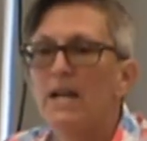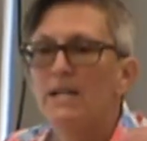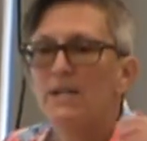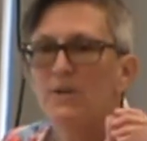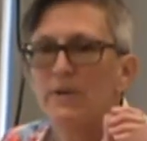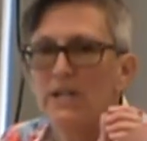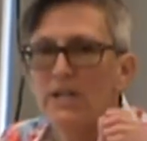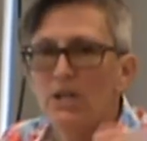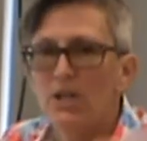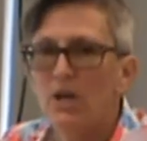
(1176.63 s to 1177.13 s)
So
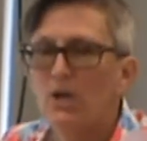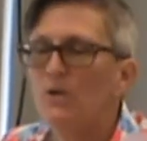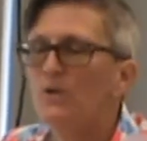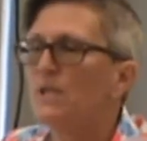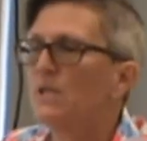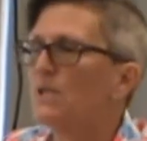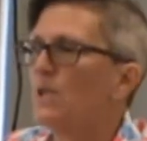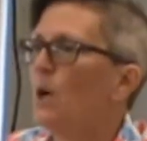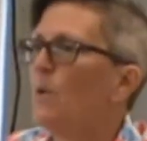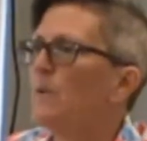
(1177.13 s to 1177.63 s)
he knows
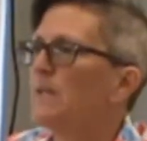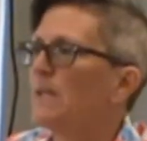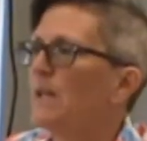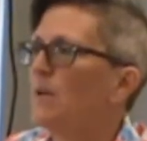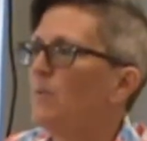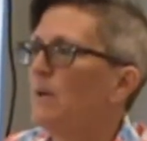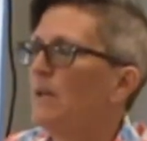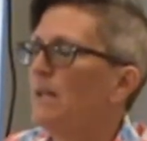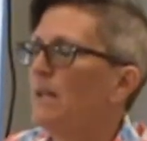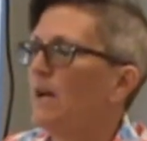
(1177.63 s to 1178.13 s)
it's always
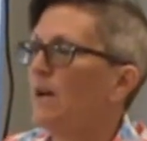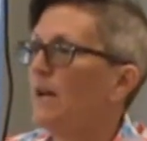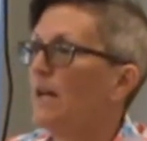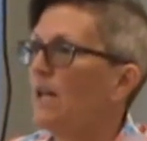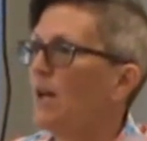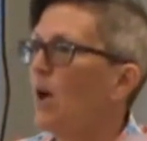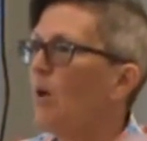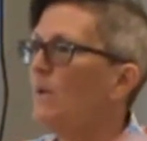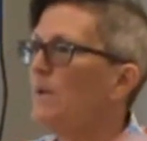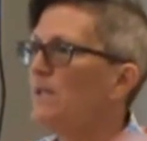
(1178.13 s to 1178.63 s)
going to be there, and
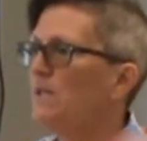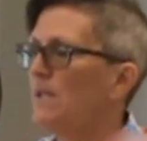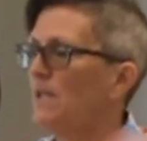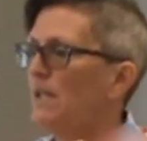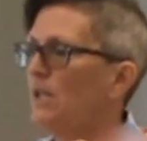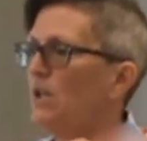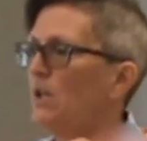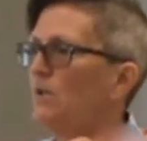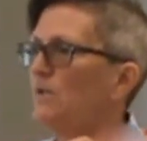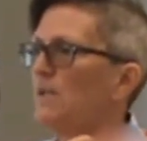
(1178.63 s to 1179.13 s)
he always he
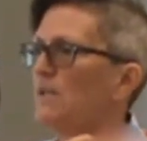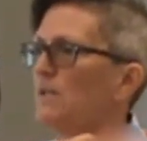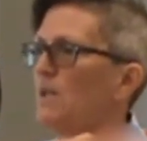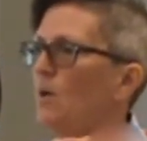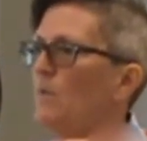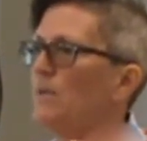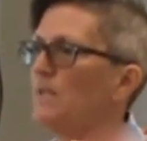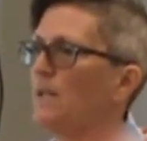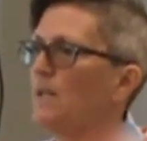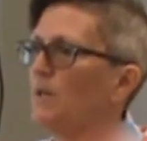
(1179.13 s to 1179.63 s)
knows it's
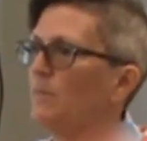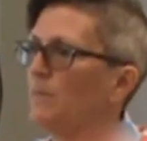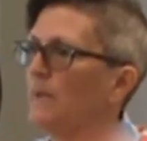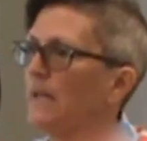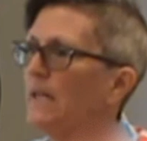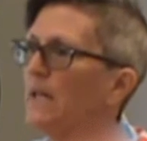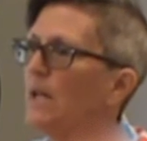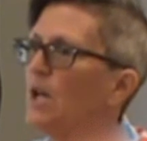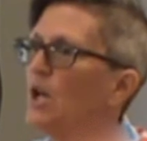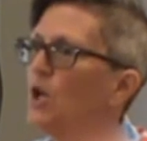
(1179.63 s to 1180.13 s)
always going to
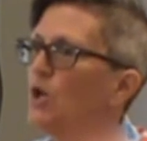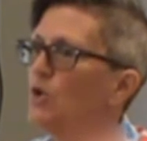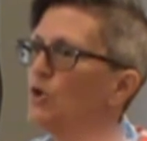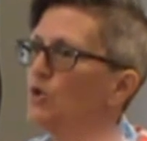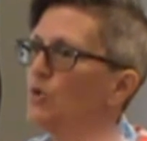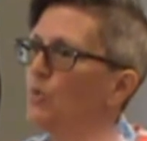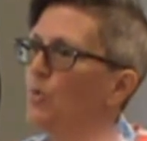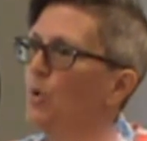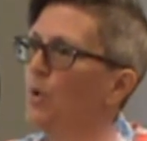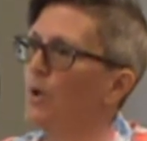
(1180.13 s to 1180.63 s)
be
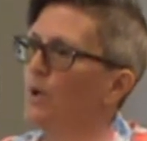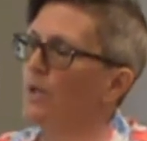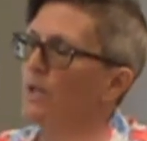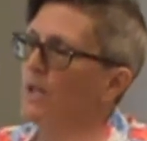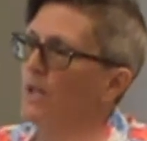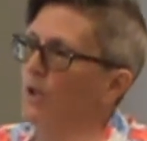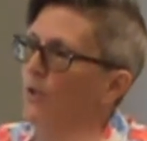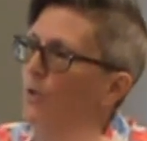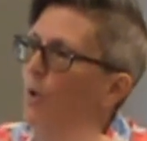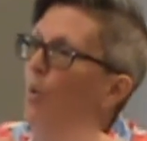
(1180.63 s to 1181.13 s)
toward
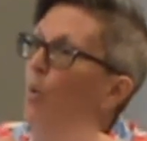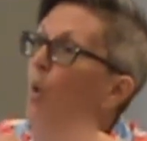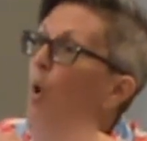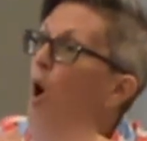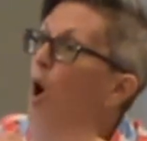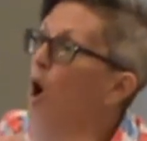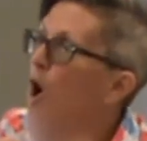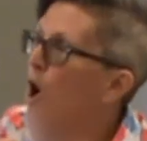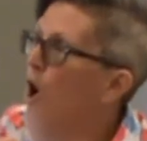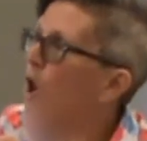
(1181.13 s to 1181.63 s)
the
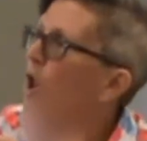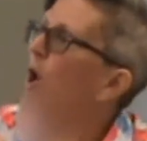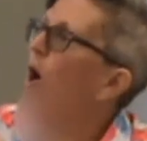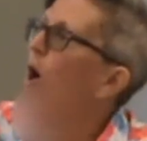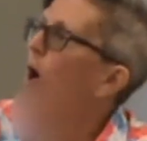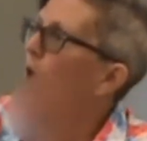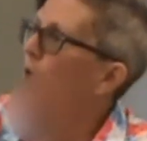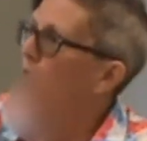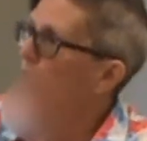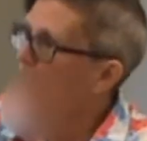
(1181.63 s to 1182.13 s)
wall
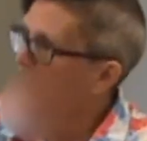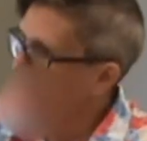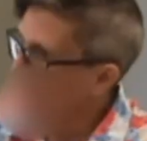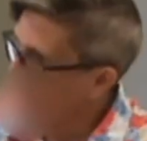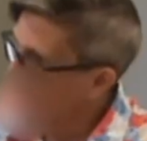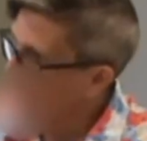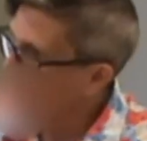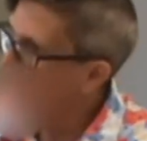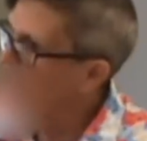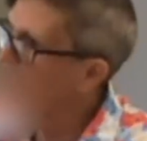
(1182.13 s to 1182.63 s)
along that